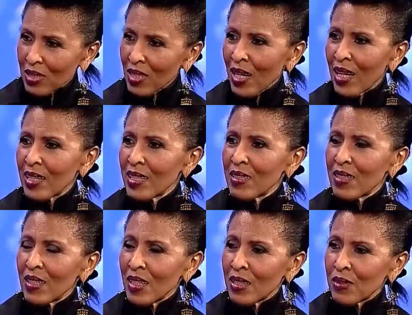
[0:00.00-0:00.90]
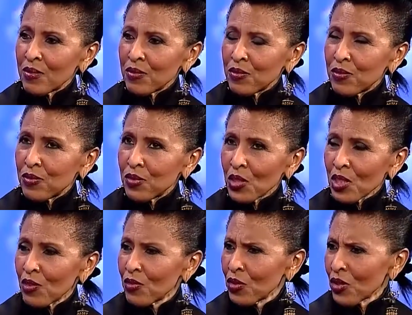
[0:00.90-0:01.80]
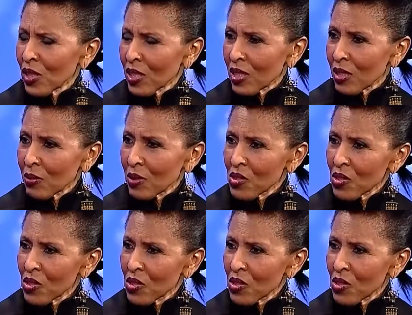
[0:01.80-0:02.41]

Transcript: died at 44, I think it was.